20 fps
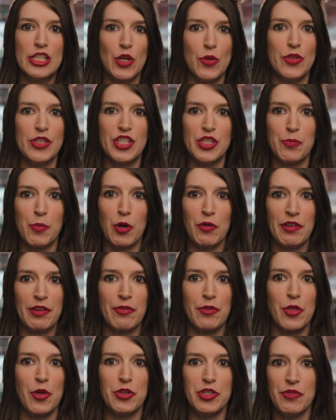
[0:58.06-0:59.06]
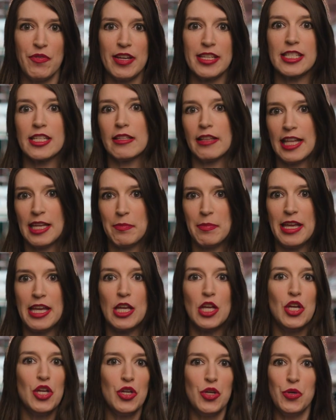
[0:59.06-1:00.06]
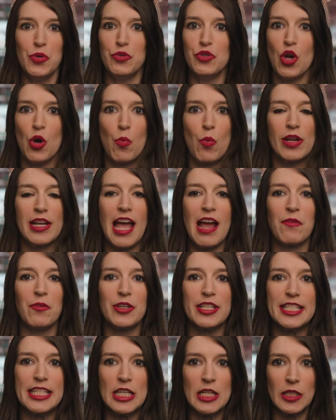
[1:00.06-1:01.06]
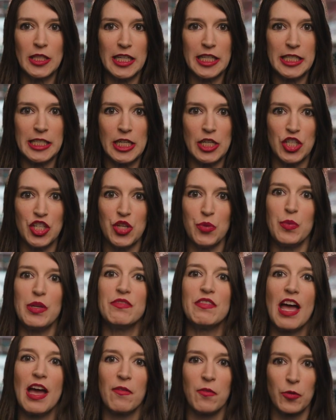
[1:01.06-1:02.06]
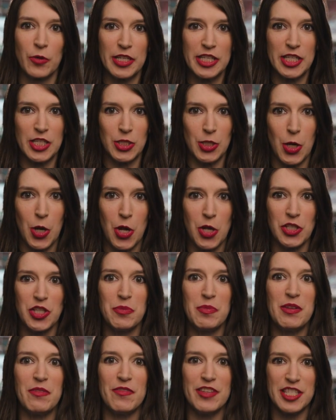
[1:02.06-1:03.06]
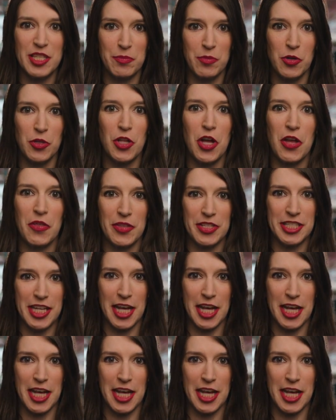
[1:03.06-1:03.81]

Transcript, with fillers: And so this is perfect for those of us, like me, who don't want every single extension we've ever installed to be visible on the